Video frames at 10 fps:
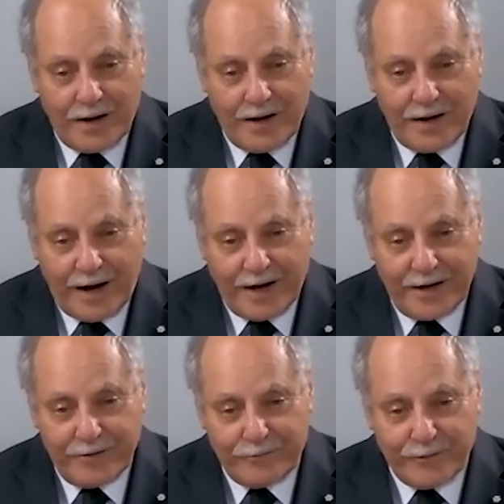
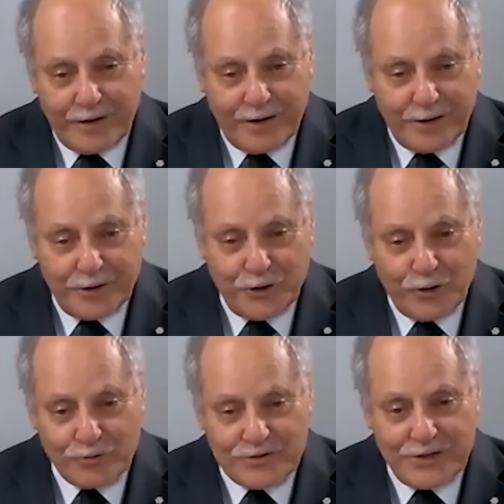I, have uh, you
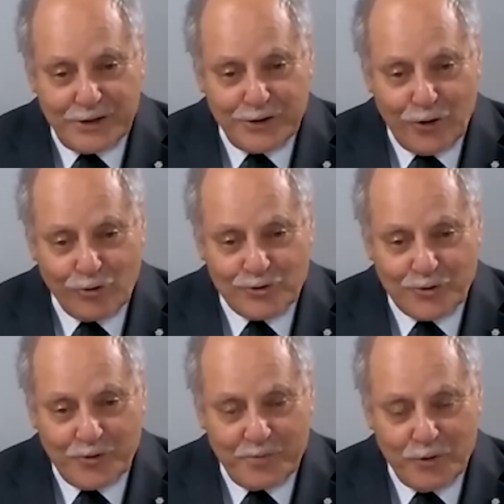know seen
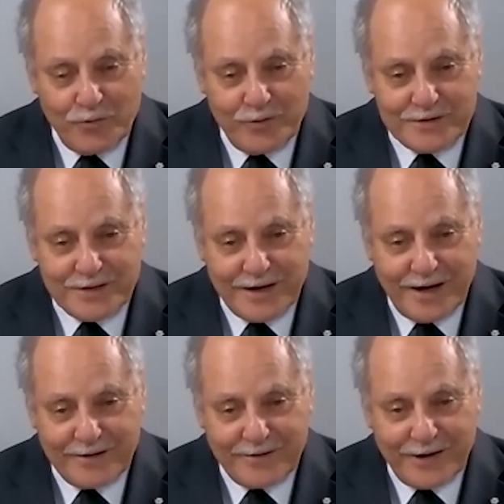those three movies, and
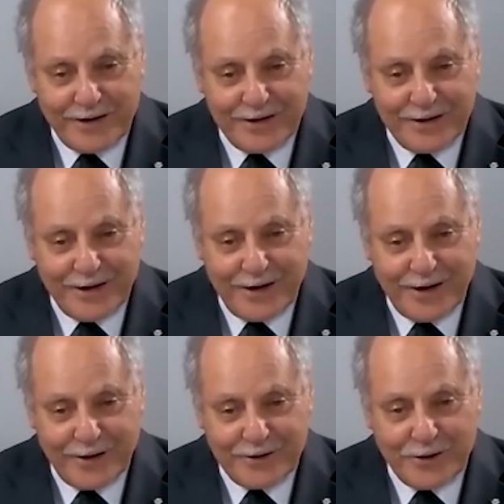I think
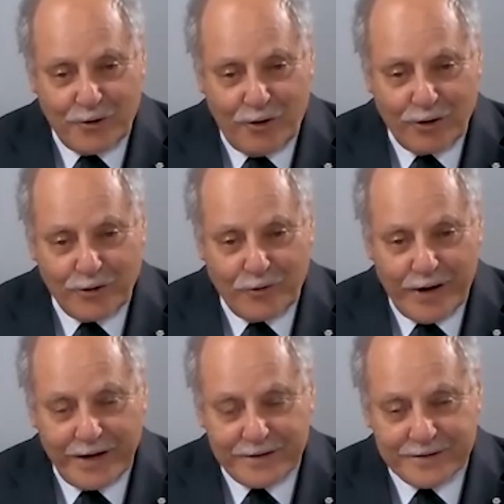uh, they're all
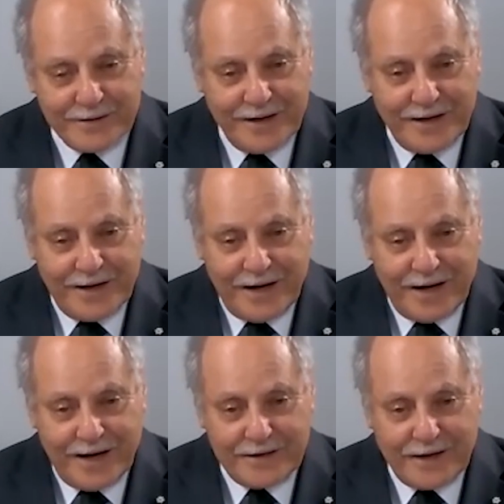great.
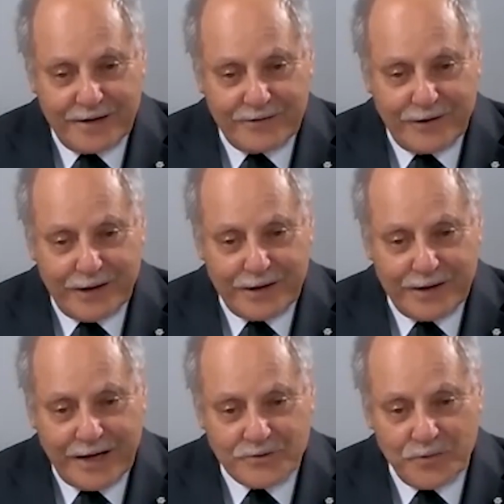And I
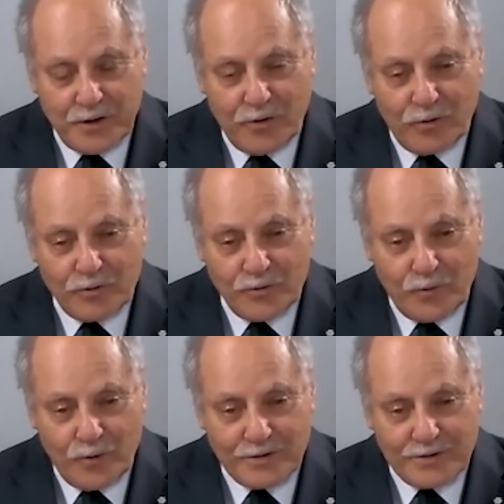think as we go
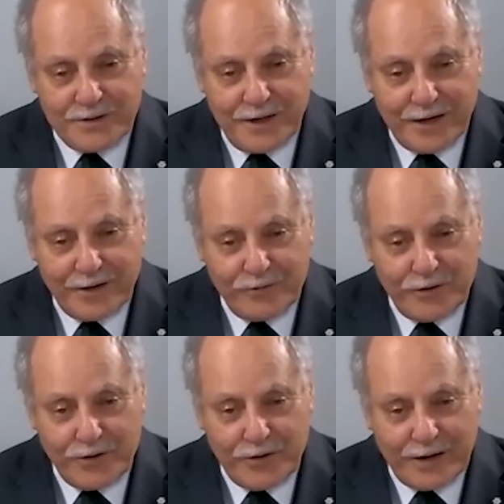towards the end of
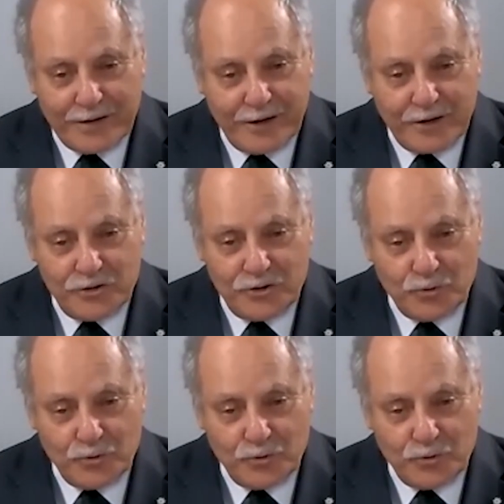the year, I think